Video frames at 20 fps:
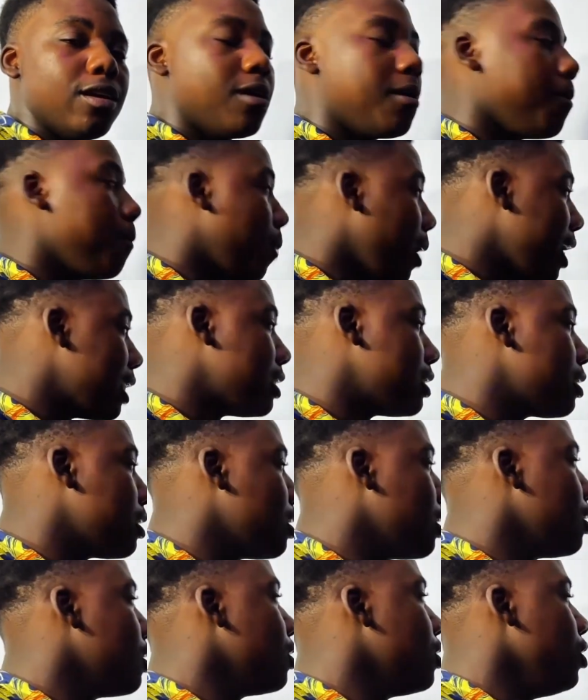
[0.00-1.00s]
but
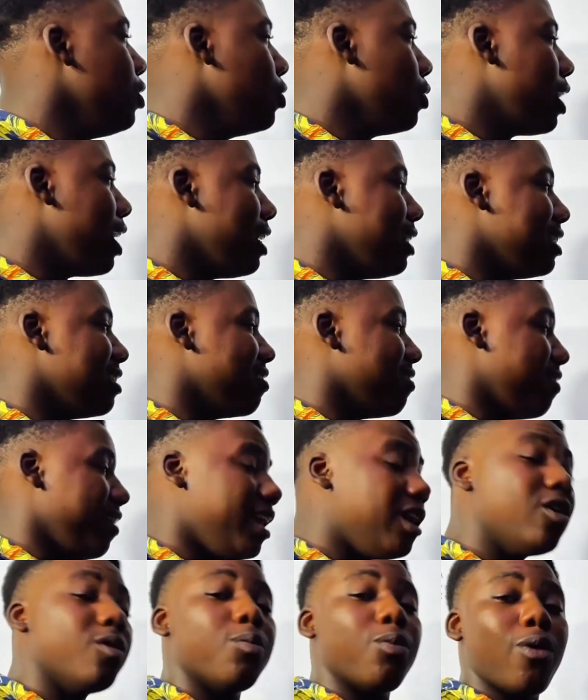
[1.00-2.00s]
you can
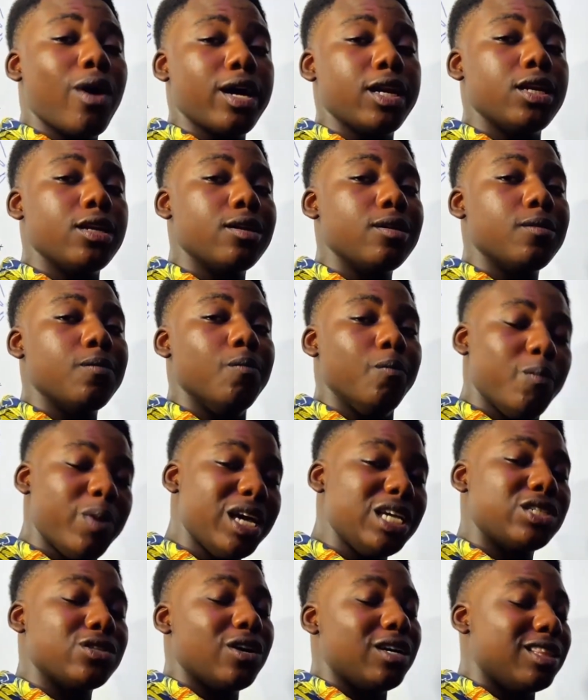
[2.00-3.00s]
develop one
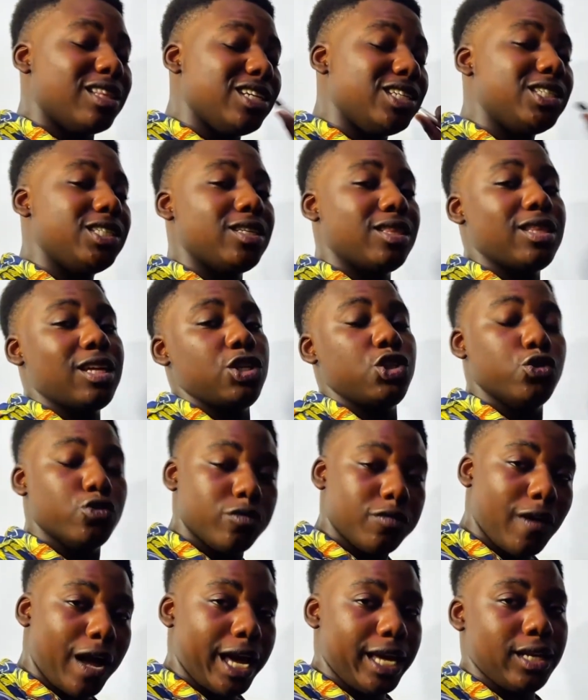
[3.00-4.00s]
based on the shit that you
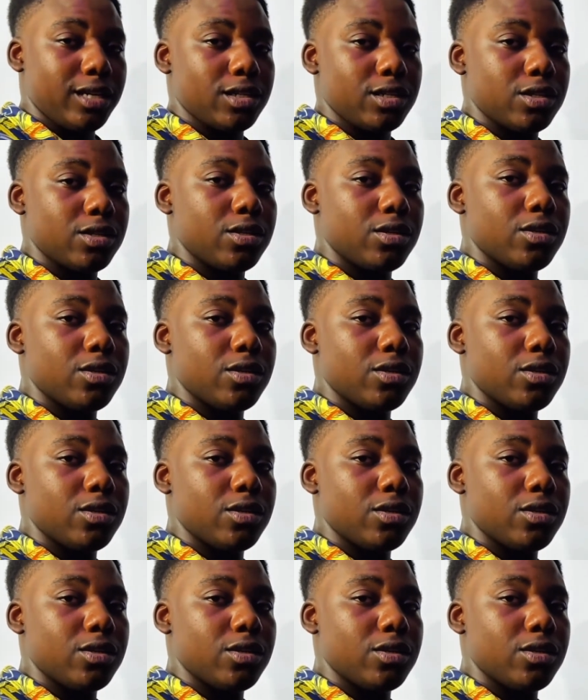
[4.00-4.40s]
find.